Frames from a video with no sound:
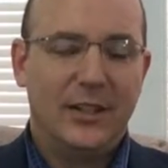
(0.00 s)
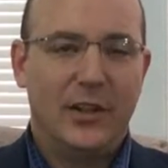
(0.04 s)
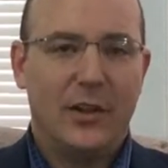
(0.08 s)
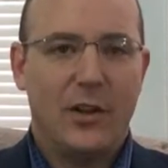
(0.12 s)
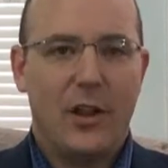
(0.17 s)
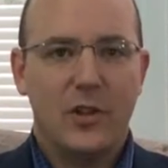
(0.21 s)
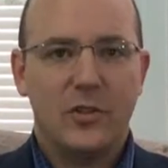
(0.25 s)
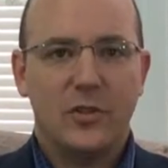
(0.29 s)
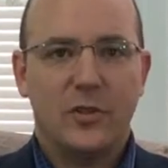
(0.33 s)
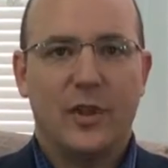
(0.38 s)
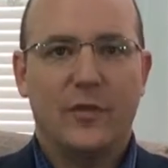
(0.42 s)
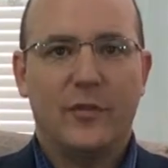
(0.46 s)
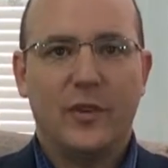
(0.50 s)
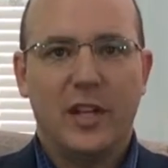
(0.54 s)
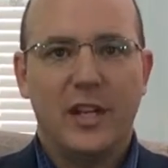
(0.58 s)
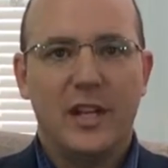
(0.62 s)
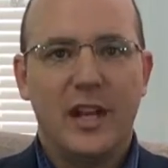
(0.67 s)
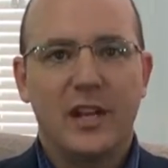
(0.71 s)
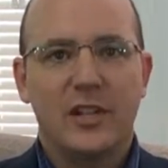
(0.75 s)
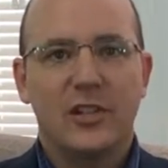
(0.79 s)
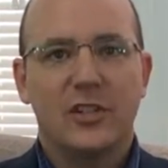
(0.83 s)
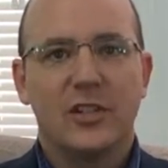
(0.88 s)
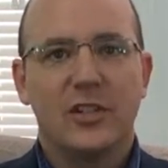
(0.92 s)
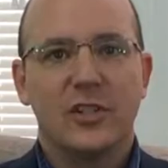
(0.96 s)
They'll also have
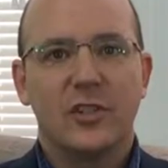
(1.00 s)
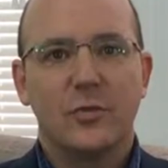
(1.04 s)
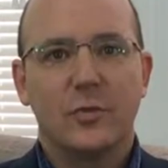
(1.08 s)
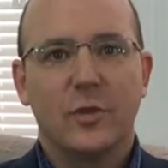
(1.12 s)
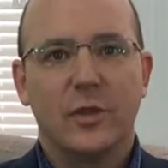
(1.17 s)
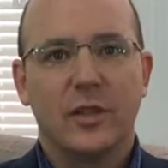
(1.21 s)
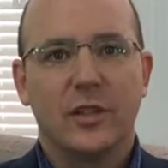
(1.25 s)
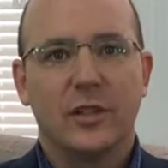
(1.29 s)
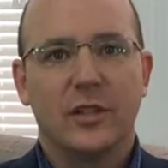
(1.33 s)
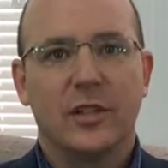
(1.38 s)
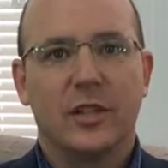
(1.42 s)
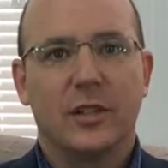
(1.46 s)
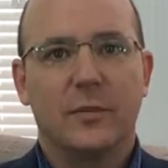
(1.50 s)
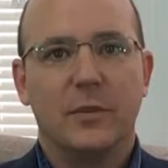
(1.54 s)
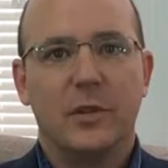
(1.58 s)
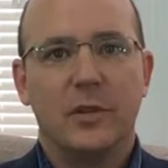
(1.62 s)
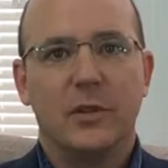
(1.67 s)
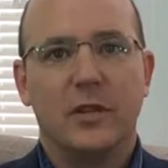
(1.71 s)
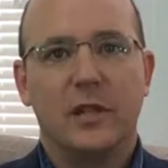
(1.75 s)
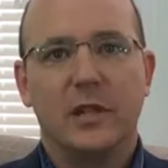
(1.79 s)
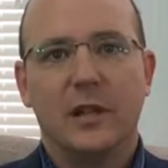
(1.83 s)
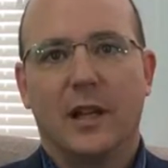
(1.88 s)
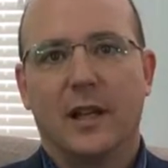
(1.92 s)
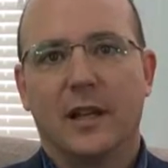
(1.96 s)
connections within the
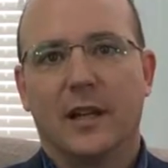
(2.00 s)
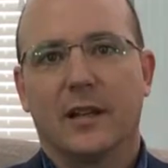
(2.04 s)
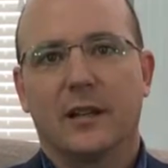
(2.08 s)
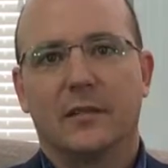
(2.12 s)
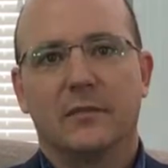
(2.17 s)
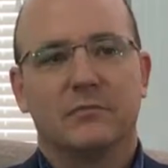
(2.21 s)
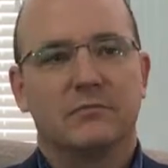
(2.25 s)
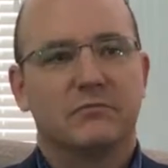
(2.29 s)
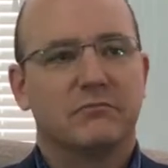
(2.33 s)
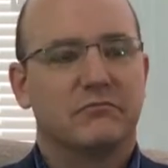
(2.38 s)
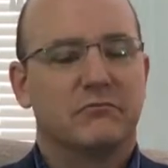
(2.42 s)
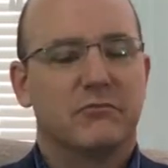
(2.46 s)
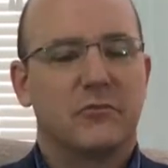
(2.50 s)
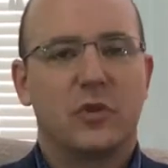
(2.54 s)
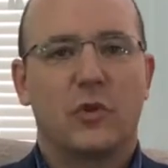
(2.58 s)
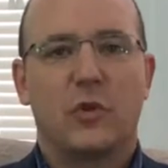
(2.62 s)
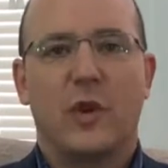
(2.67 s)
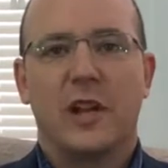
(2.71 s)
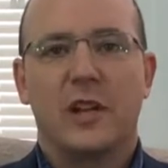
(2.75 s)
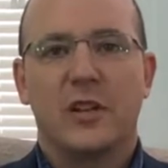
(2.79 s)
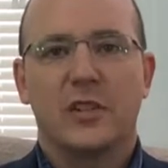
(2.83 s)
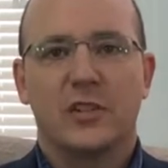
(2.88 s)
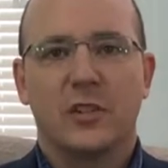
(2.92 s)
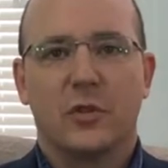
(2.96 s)
community like
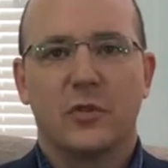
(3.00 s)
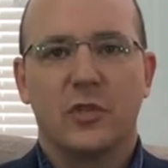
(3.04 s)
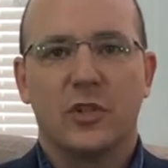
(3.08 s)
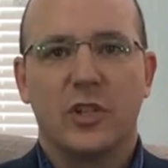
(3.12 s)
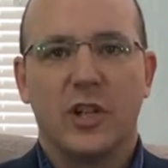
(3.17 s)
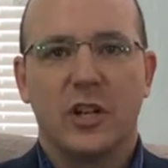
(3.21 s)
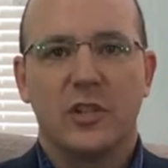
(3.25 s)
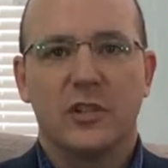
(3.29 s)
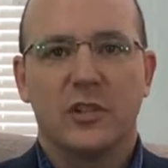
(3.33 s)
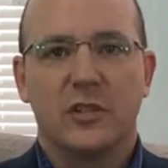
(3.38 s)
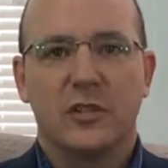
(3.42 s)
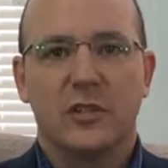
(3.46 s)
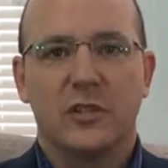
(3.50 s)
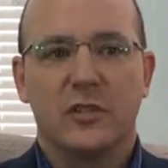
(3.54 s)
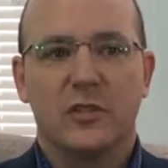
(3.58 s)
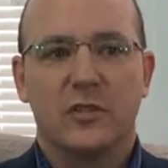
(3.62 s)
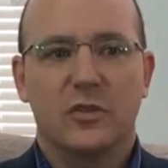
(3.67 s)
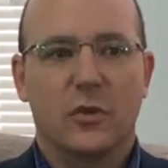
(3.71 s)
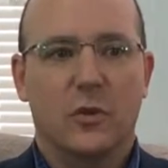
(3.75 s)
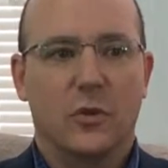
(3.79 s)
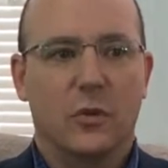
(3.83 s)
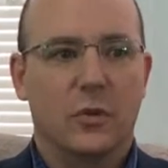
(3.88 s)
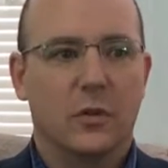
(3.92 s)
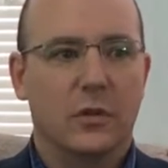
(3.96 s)
trade
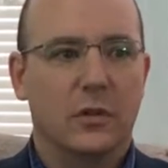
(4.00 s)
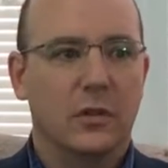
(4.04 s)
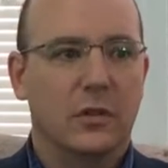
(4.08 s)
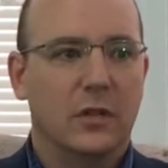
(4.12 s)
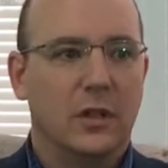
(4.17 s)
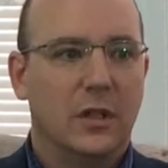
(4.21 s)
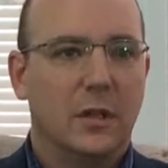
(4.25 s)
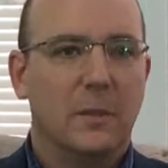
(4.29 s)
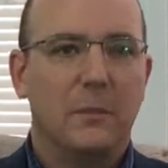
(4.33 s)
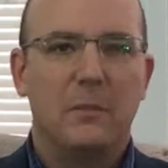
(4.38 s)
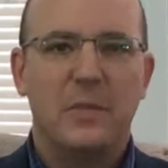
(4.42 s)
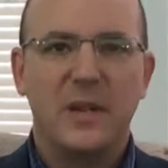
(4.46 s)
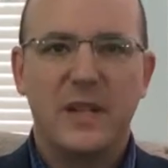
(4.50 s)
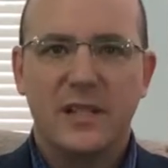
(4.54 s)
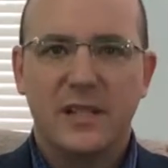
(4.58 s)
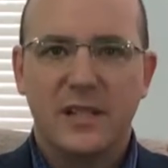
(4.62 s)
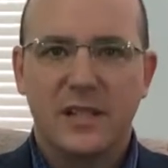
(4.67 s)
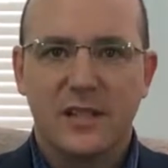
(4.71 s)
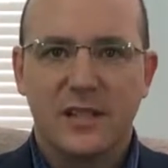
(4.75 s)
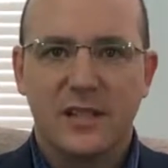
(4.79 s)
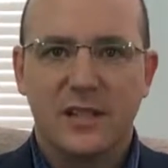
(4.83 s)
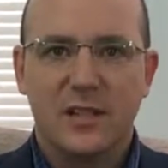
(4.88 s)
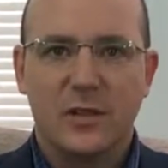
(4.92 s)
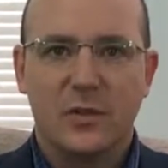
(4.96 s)
associations or
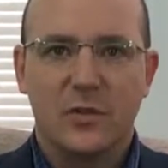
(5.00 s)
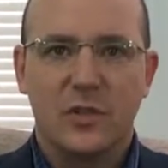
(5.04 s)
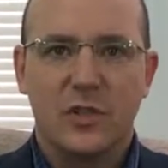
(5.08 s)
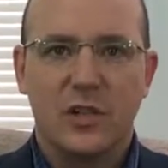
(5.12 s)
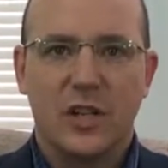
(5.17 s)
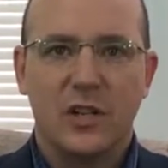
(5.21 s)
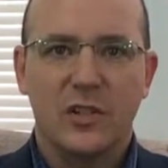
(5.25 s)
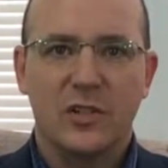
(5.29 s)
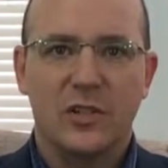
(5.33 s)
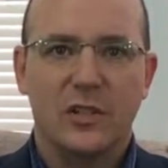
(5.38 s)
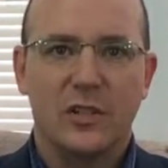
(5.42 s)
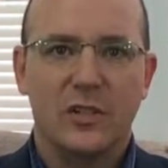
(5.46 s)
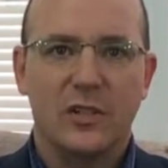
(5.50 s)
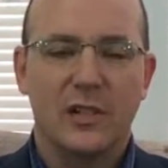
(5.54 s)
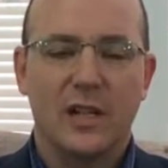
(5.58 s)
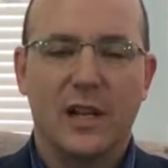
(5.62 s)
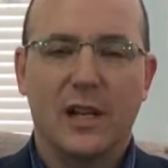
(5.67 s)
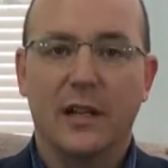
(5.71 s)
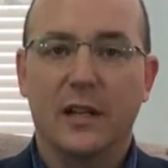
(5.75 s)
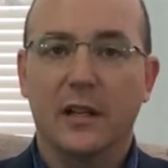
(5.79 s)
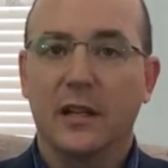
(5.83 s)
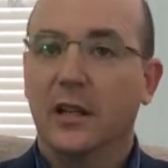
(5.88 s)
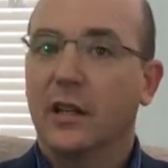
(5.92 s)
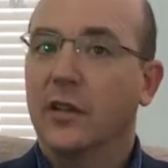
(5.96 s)
business associations
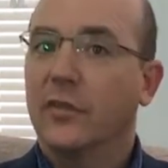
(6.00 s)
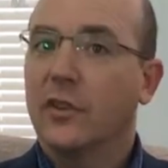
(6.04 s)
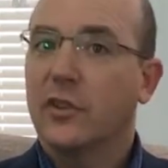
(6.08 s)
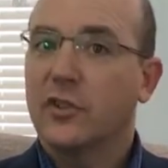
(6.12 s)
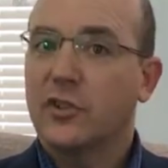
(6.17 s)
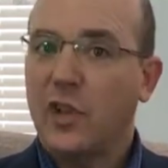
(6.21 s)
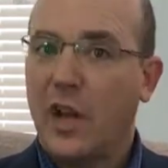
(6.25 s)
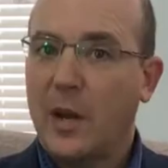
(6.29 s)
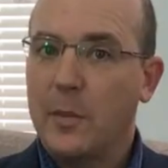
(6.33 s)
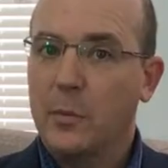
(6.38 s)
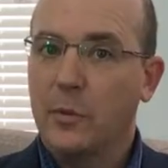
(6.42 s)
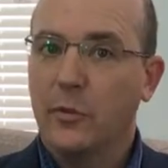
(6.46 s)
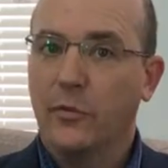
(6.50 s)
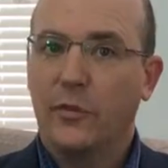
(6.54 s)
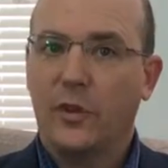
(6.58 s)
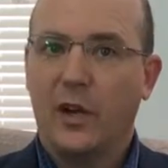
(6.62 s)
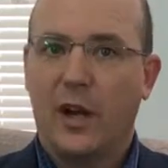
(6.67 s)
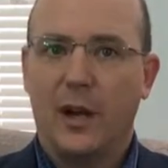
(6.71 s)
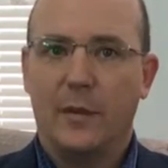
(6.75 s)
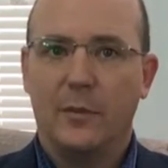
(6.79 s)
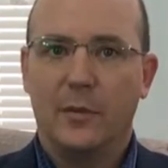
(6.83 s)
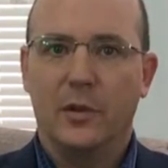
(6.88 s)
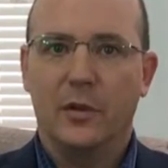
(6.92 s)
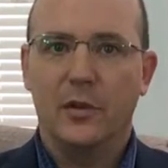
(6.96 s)
like the Chamber of
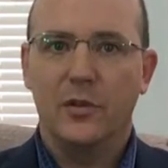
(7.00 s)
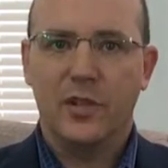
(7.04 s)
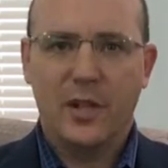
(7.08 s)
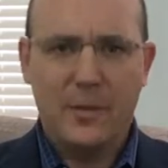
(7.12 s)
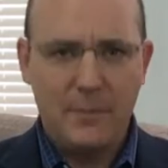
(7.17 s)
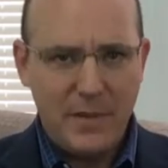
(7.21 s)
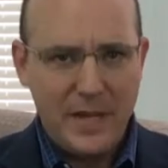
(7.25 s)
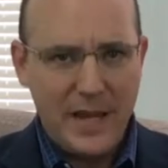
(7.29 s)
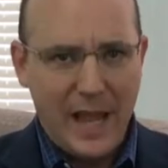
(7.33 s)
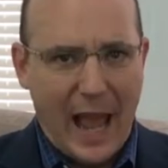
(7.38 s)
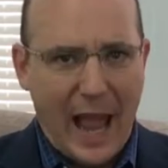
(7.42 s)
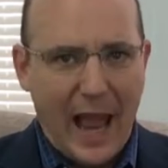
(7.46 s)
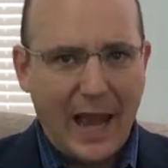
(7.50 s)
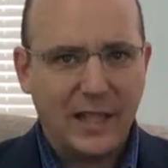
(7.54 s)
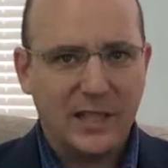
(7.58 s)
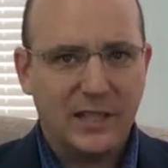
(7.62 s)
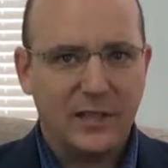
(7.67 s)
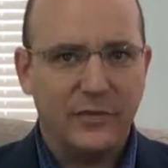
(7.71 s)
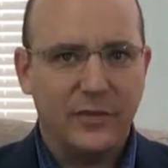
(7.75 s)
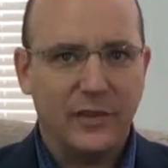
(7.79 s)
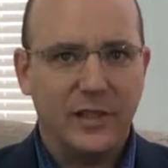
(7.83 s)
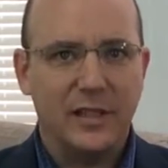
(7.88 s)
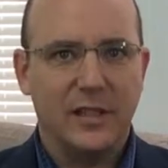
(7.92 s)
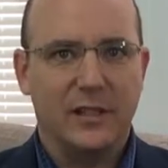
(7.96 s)
Commerce and be
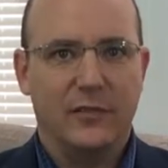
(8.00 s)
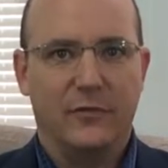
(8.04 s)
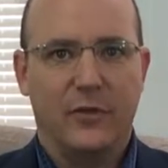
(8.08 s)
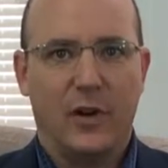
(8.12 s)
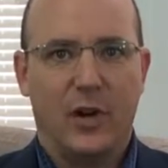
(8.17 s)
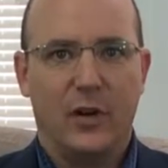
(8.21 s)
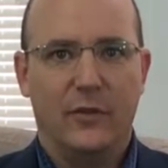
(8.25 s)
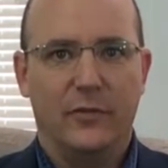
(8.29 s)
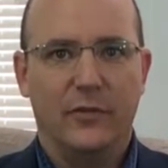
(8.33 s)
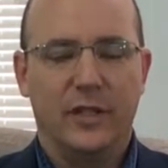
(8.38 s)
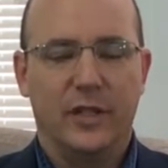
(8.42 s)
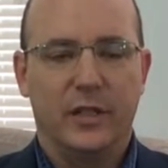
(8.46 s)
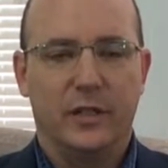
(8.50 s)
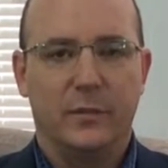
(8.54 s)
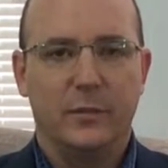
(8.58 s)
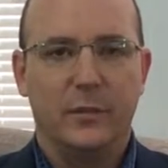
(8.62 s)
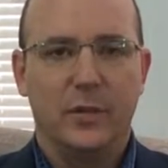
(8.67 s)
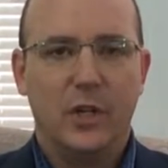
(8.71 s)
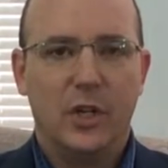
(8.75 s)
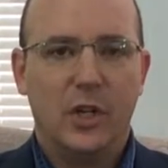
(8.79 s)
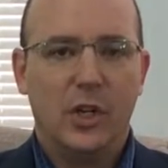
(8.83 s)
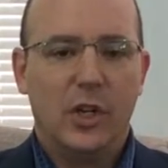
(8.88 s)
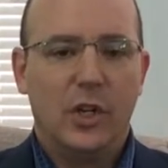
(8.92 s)
actively involved in them.